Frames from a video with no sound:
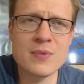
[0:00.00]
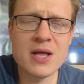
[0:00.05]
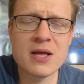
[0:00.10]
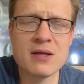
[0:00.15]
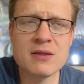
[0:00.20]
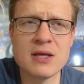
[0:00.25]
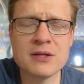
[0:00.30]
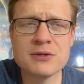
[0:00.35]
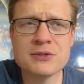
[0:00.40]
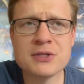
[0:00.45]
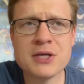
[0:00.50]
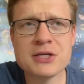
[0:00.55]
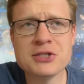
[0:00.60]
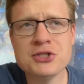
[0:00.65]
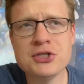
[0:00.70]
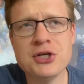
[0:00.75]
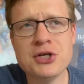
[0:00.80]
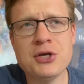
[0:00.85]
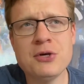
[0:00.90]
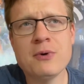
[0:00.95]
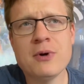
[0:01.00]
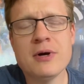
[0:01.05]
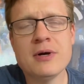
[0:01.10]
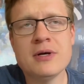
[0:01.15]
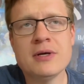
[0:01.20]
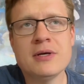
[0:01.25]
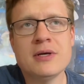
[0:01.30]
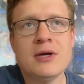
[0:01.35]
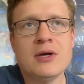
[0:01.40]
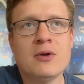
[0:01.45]
I think there's like
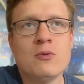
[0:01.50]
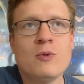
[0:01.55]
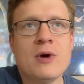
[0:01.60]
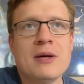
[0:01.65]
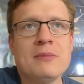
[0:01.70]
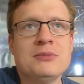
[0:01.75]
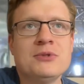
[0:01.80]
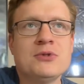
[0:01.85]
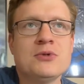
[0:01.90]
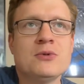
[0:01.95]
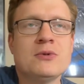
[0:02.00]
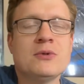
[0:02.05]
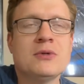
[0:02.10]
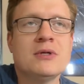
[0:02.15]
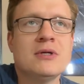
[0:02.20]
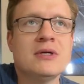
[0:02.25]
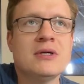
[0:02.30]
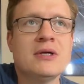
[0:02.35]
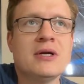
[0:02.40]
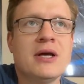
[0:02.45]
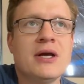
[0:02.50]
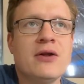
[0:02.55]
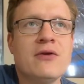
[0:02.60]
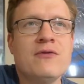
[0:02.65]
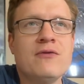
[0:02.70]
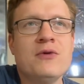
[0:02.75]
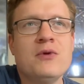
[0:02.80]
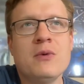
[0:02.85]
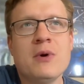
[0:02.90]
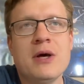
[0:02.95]
She-Ra and Web Store and a
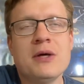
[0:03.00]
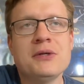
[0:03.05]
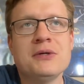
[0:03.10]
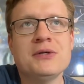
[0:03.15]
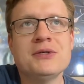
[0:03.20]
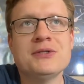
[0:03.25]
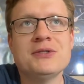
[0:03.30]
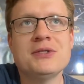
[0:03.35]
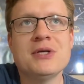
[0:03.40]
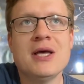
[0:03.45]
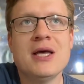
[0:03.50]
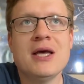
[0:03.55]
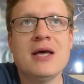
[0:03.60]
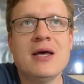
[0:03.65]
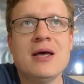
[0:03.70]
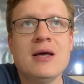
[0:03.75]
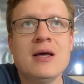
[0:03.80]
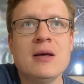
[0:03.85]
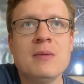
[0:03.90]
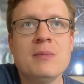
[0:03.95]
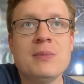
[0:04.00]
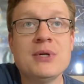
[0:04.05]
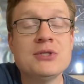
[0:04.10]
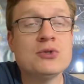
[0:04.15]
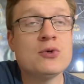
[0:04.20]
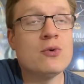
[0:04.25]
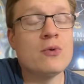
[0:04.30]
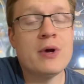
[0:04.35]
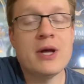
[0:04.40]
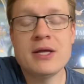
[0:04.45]
few others. But it's
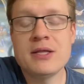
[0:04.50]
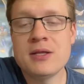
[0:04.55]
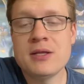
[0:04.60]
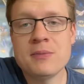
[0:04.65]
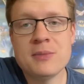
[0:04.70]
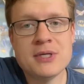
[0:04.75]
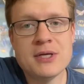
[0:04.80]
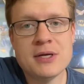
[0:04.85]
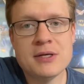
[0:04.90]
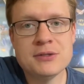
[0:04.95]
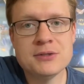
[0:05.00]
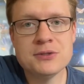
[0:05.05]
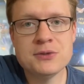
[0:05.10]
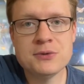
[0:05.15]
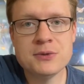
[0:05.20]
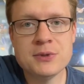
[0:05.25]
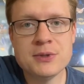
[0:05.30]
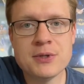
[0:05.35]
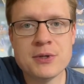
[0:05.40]
great that Mattel is doing